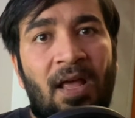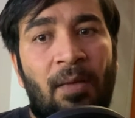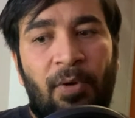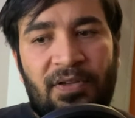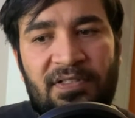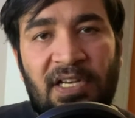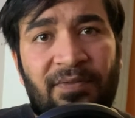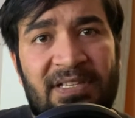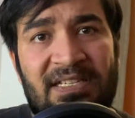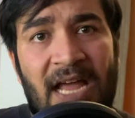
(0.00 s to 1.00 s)
Because
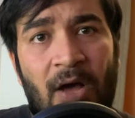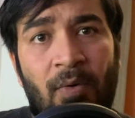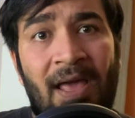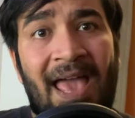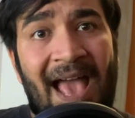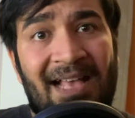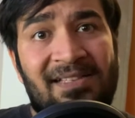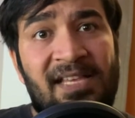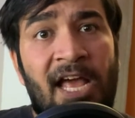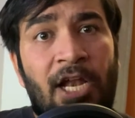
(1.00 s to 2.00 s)
ServiceNow
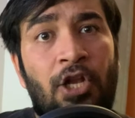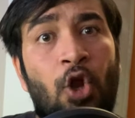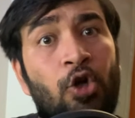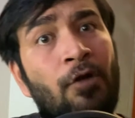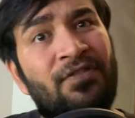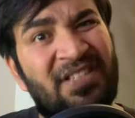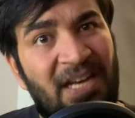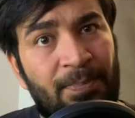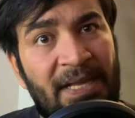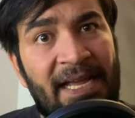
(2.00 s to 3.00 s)
has lot of
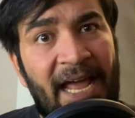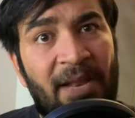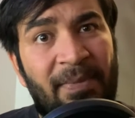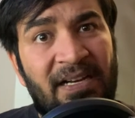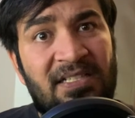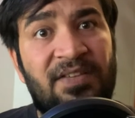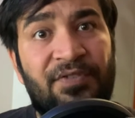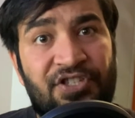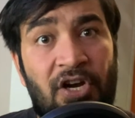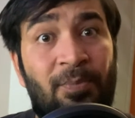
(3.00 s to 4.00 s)
scripting elements
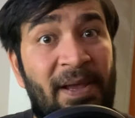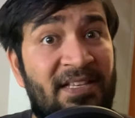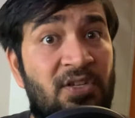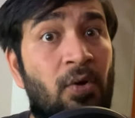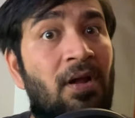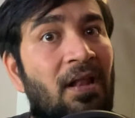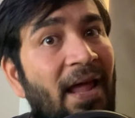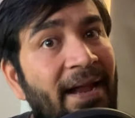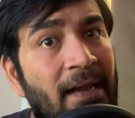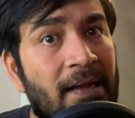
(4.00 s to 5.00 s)
which are based on
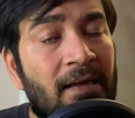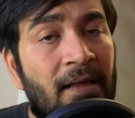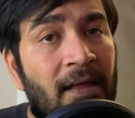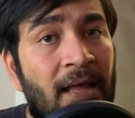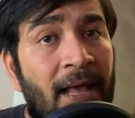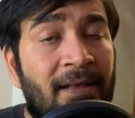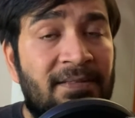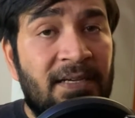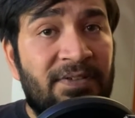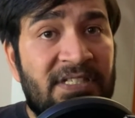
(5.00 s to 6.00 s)
client.
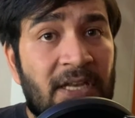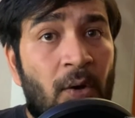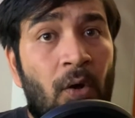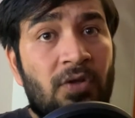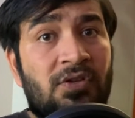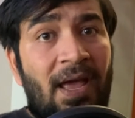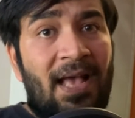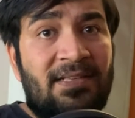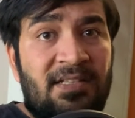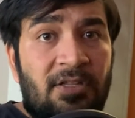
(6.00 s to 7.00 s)
ServiceNow also
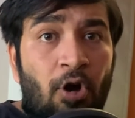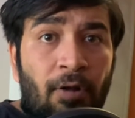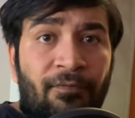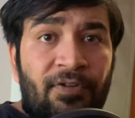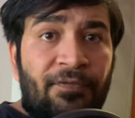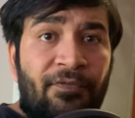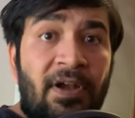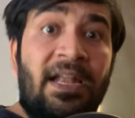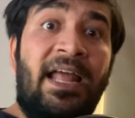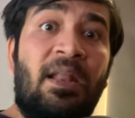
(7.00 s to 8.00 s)
has lot of
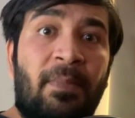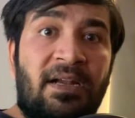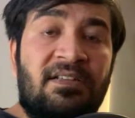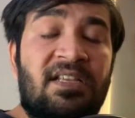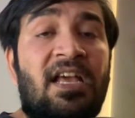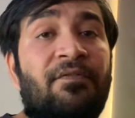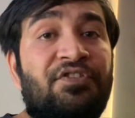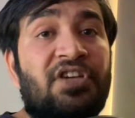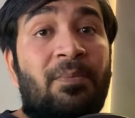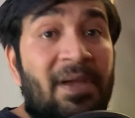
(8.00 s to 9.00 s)
different elements
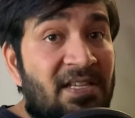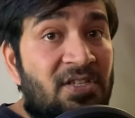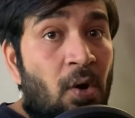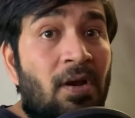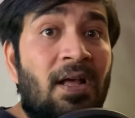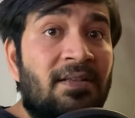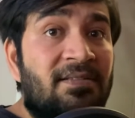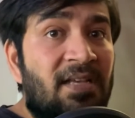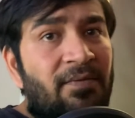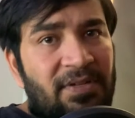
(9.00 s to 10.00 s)
which are based on
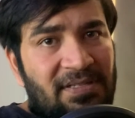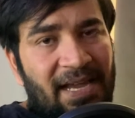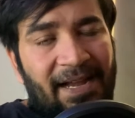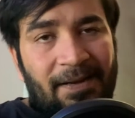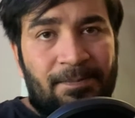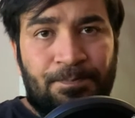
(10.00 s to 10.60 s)
server side.